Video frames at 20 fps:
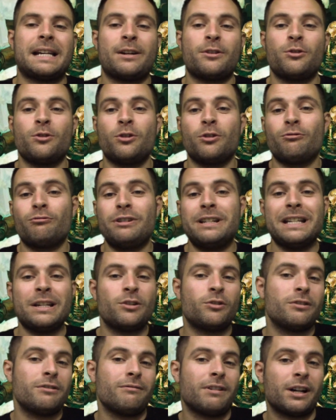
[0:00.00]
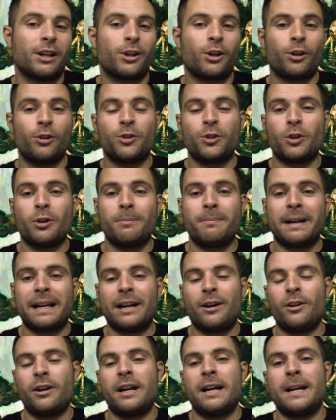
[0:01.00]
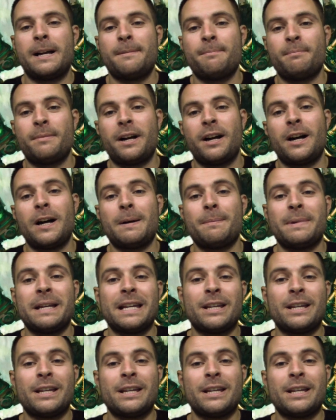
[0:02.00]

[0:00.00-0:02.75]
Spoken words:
You could literally run a close combat army.